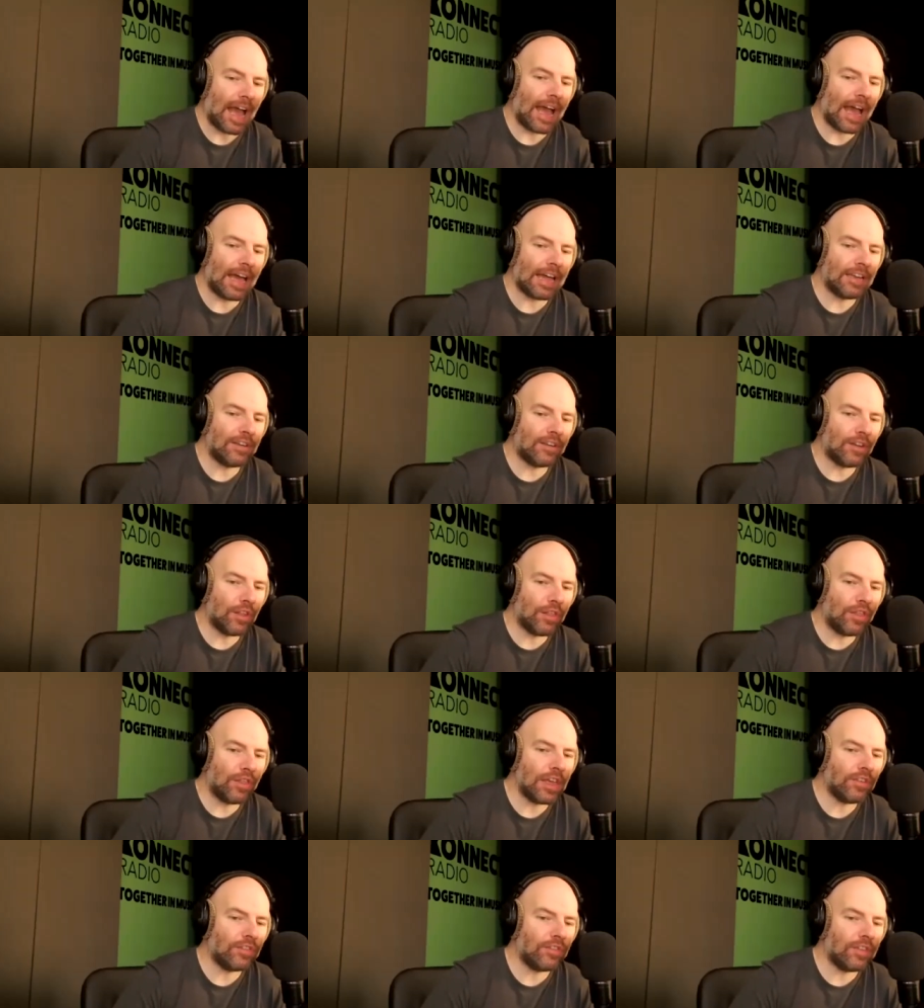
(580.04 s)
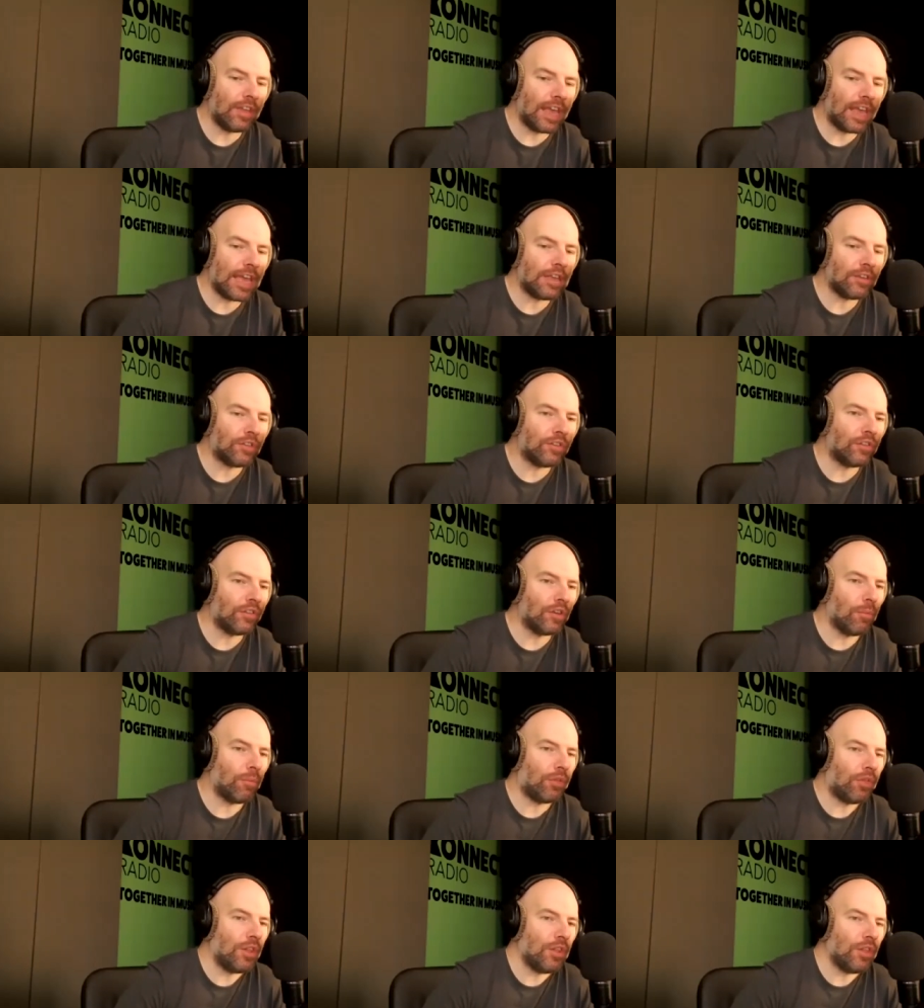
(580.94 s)
And this is
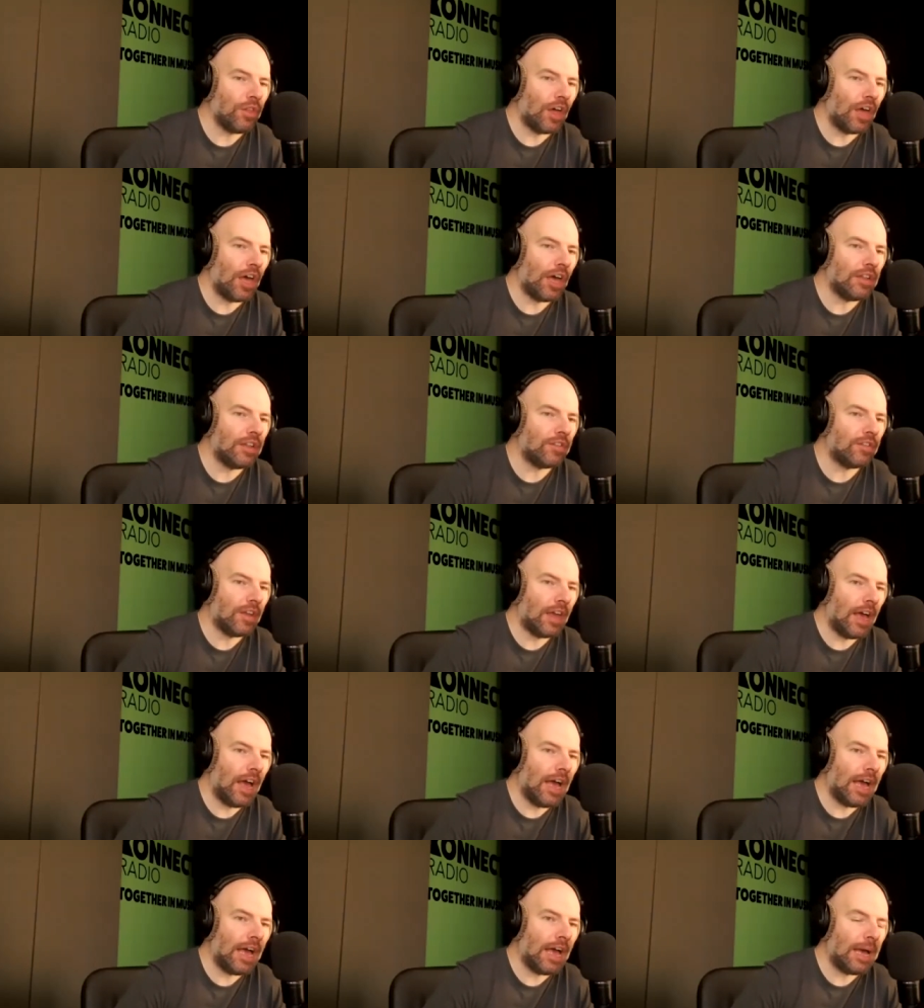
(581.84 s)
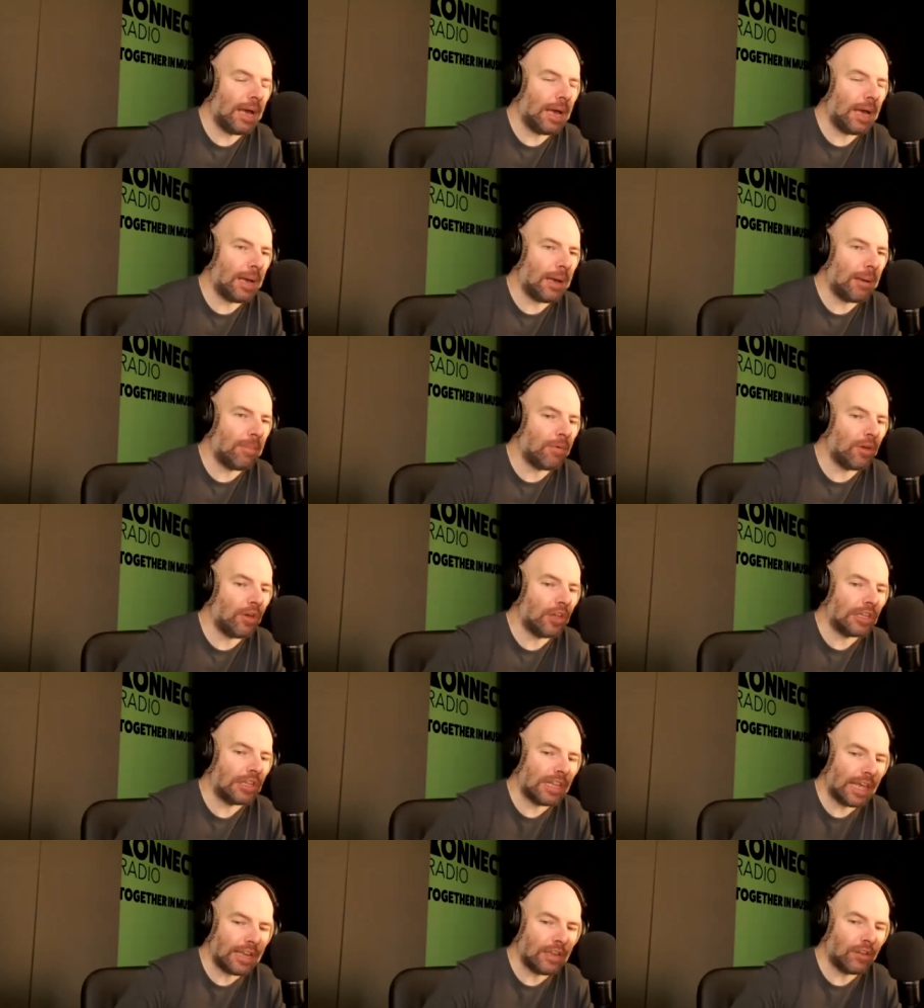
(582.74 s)
something that um,
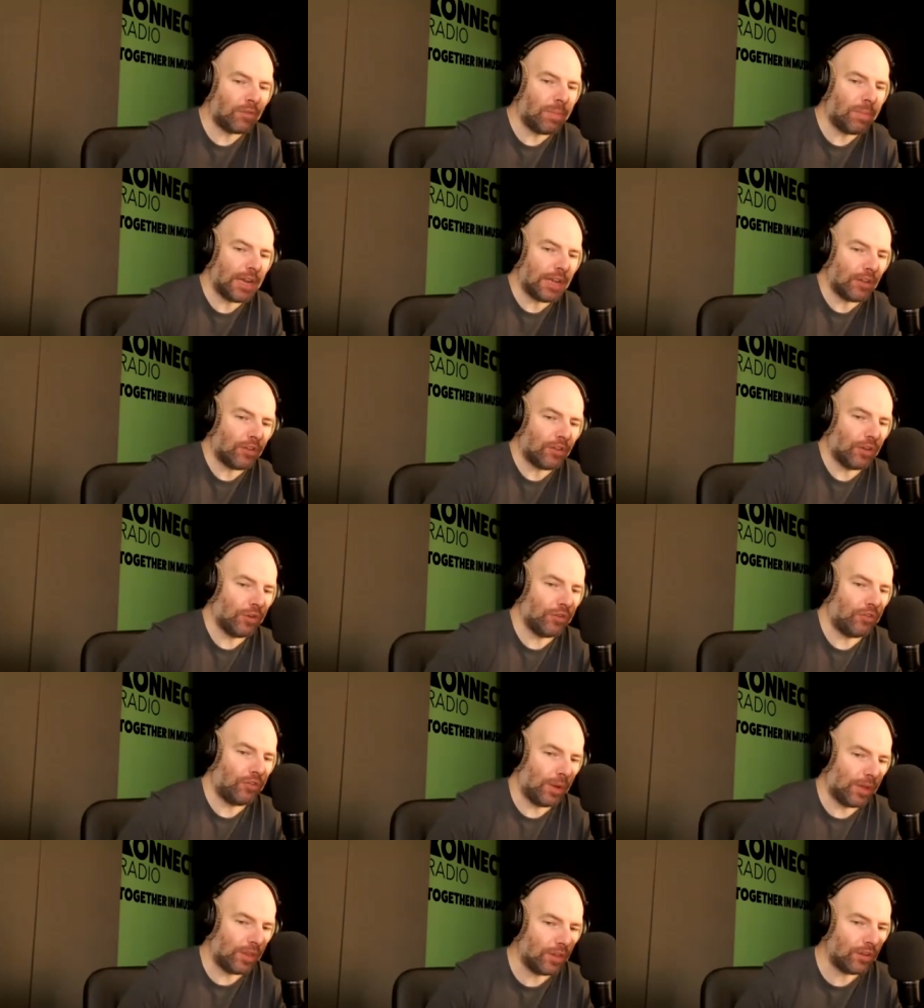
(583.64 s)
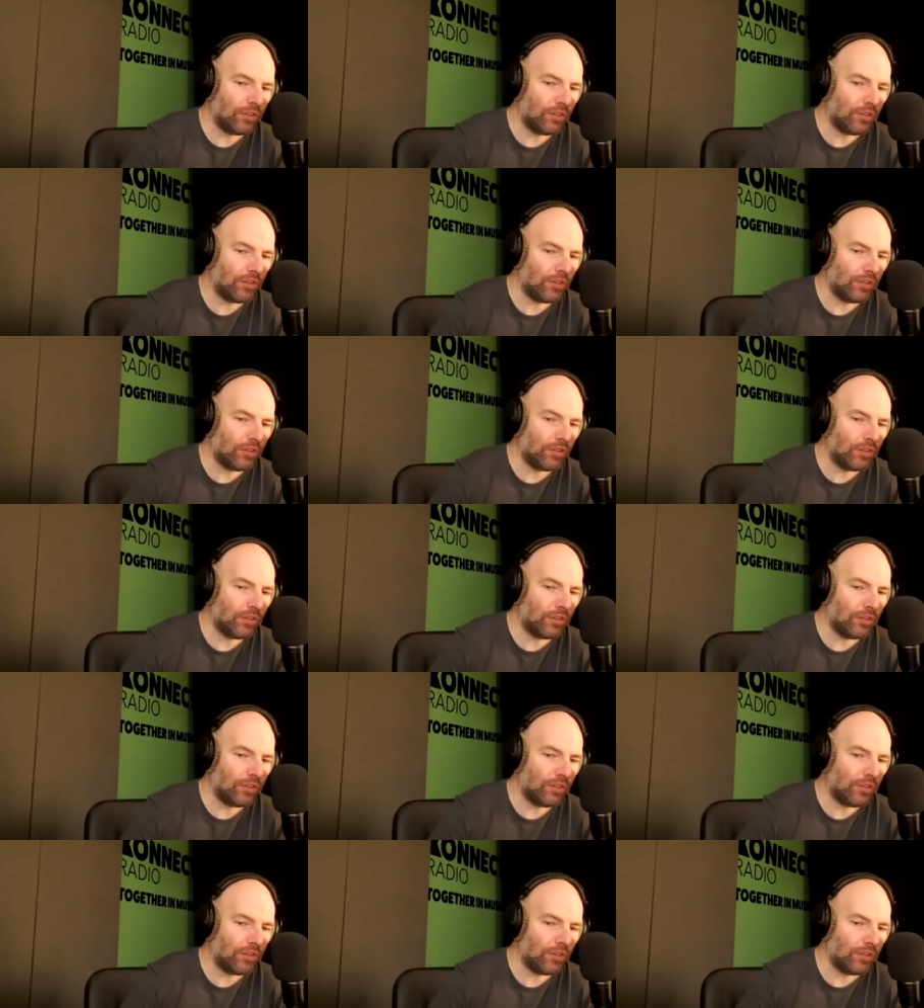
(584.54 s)
Lynn's been in touch with.